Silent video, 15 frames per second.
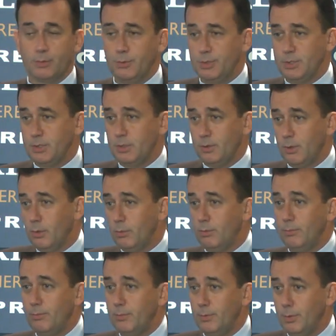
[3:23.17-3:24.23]
We see no
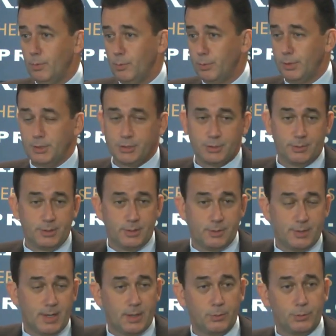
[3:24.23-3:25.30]
no pressure either
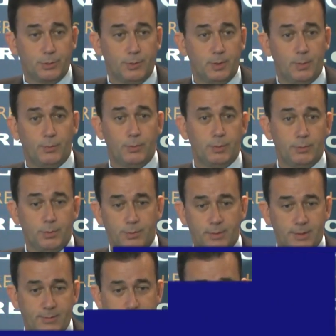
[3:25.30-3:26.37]
downward or upward. We're ready
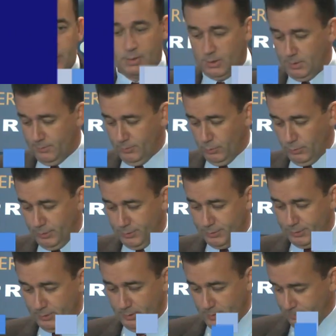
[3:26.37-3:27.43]
for, for winter to
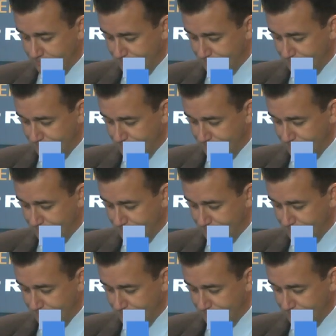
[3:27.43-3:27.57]
come.